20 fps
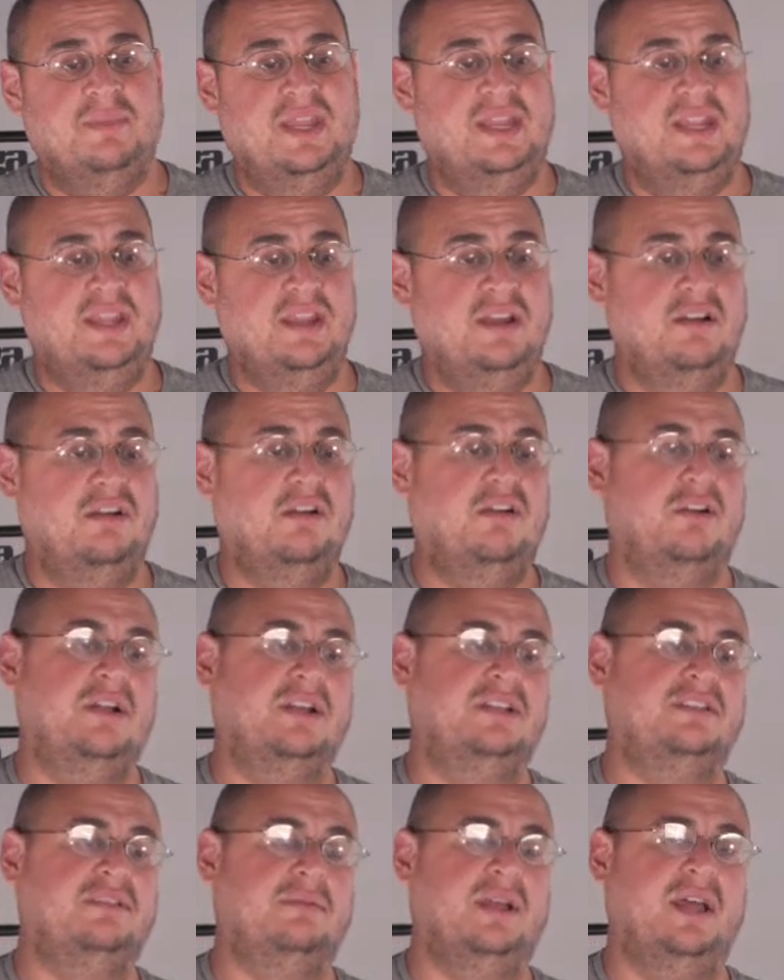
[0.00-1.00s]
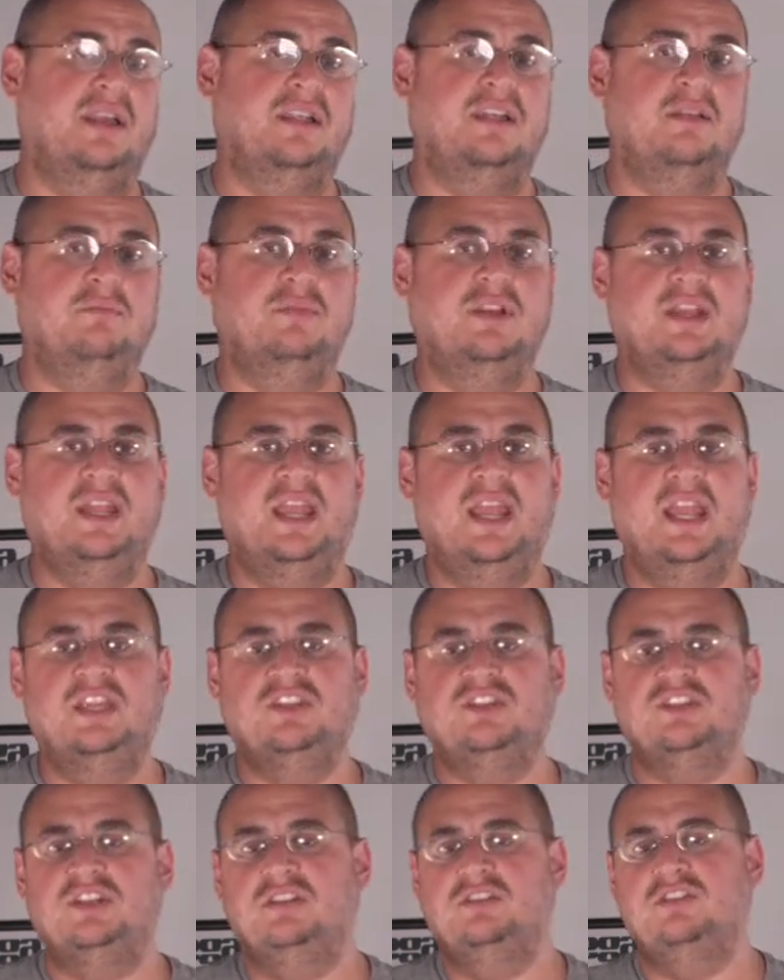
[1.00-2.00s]
media or in some kind of
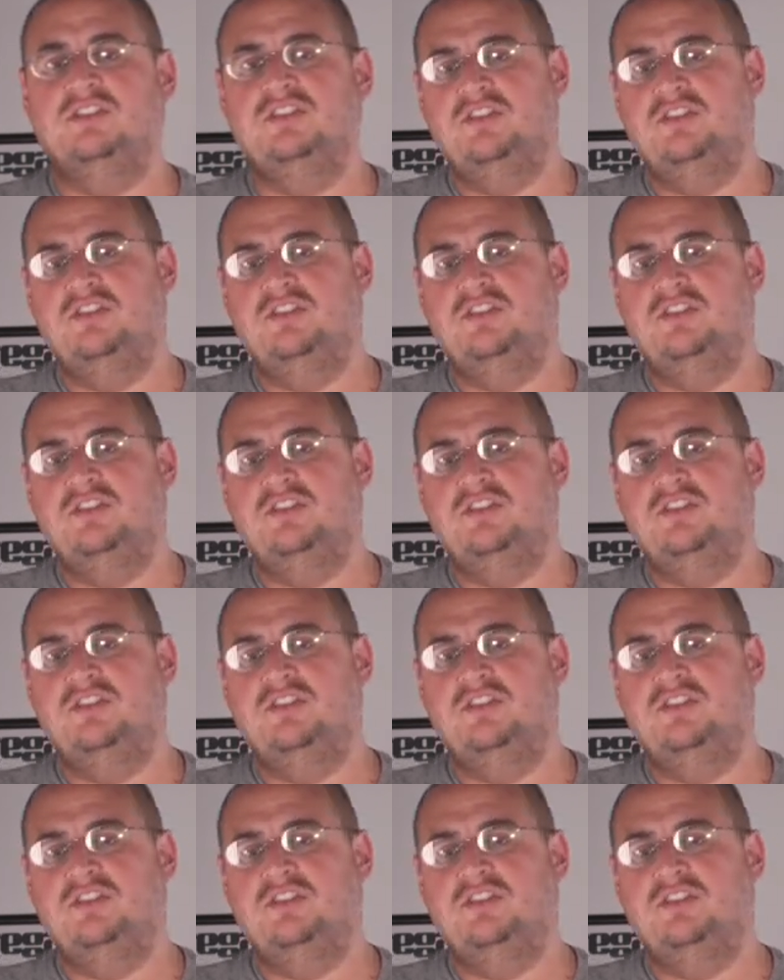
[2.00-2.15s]
communication,